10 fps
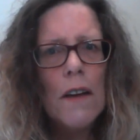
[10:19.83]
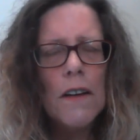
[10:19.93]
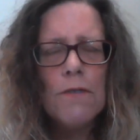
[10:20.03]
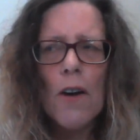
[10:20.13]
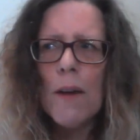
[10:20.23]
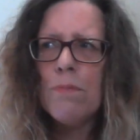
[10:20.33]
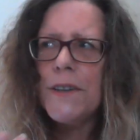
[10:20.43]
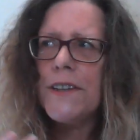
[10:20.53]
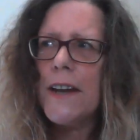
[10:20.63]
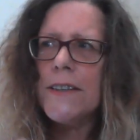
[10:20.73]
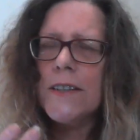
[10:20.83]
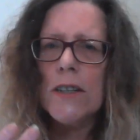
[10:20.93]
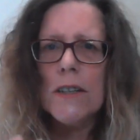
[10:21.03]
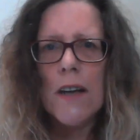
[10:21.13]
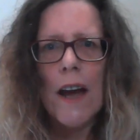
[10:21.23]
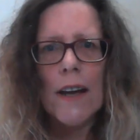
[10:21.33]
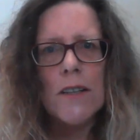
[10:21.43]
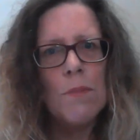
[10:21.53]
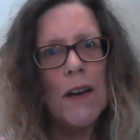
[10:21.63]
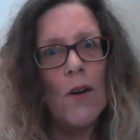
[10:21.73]
If I pretend today
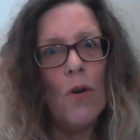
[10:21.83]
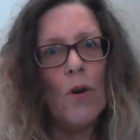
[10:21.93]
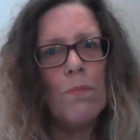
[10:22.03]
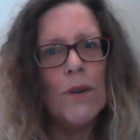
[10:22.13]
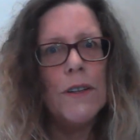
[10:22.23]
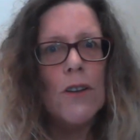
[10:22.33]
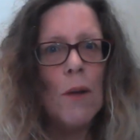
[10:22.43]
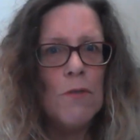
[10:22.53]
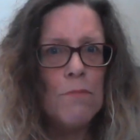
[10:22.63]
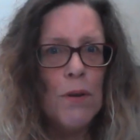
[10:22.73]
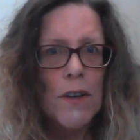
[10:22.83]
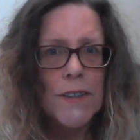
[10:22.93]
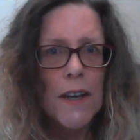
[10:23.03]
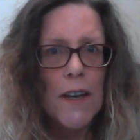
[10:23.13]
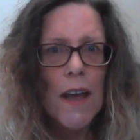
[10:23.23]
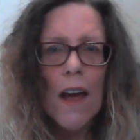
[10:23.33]
to be a corporate type of person,